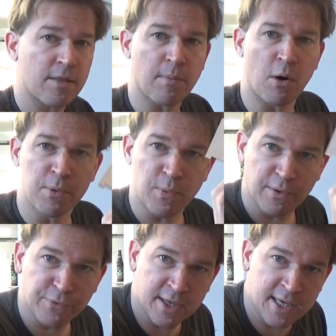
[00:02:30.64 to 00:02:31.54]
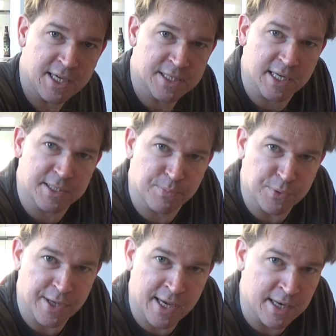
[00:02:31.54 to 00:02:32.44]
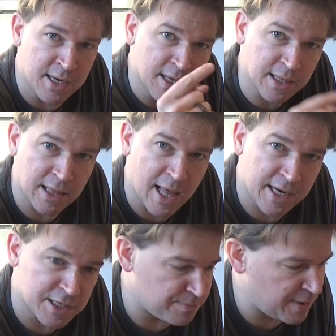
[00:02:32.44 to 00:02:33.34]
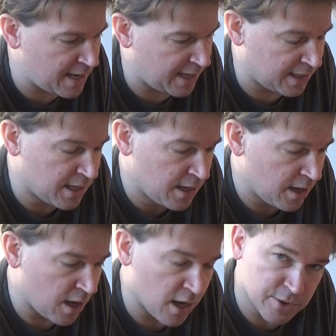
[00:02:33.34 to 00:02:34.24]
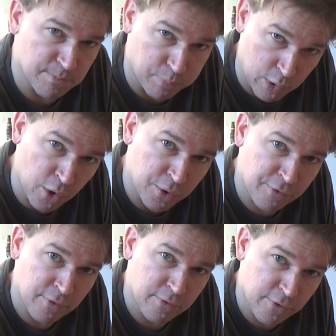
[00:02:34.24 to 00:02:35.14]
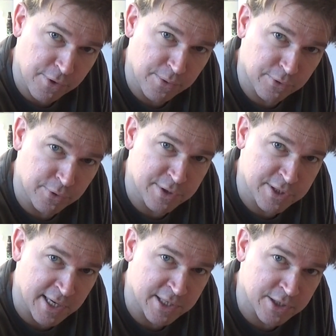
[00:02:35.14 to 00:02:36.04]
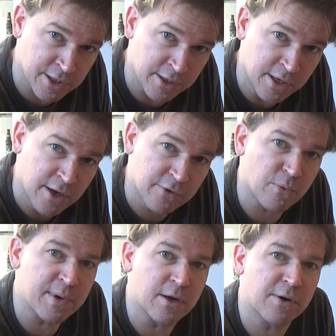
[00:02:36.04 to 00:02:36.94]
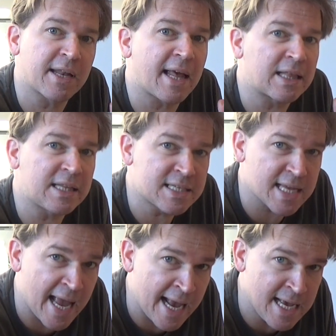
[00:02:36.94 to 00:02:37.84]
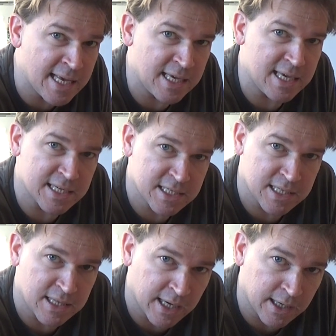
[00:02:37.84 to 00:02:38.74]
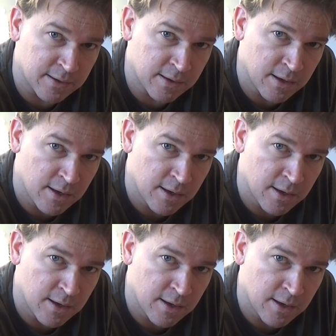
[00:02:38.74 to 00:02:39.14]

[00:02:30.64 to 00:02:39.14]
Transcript: The moment one of the keys gets put in, light is being uh, blocked through to the sensor, so we know that at least a key is in there.